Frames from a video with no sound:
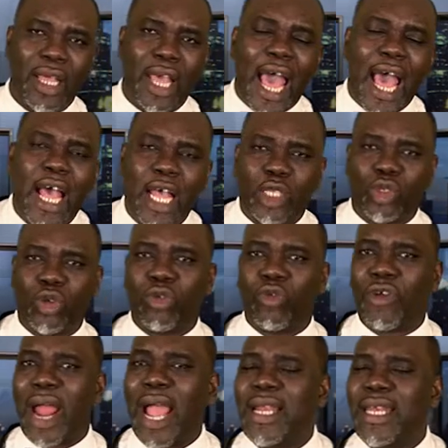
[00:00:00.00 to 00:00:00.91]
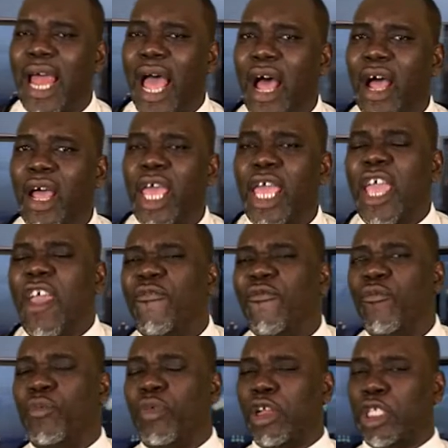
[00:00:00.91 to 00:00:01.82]
And, and, so, right now,
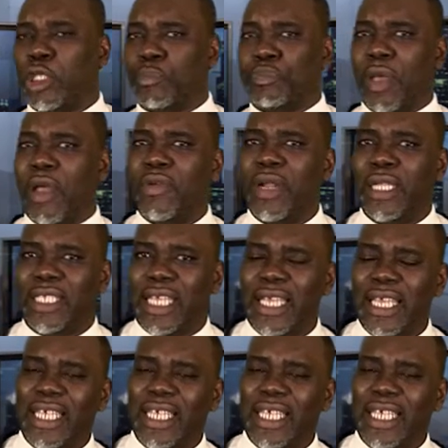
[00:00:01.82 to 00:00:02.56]
if prosperity